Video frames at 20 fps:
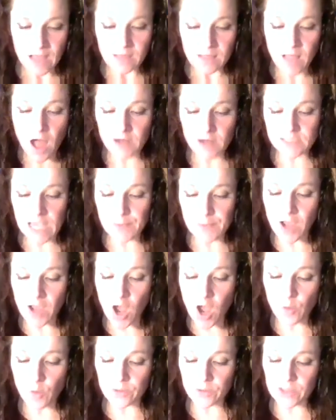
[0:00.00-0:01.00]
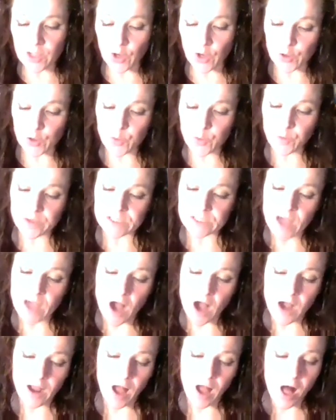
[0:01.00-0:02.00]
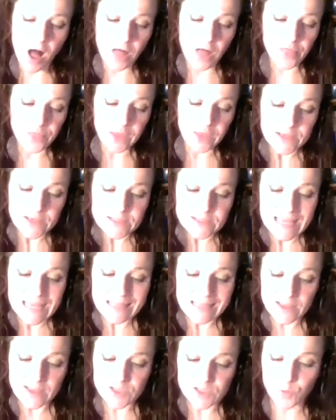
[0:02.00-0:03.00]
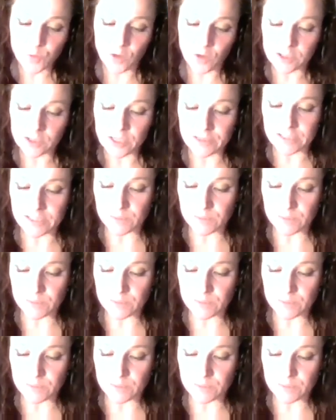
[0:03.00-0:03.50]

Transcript: Long time ago, when the earth was young, all things in this world could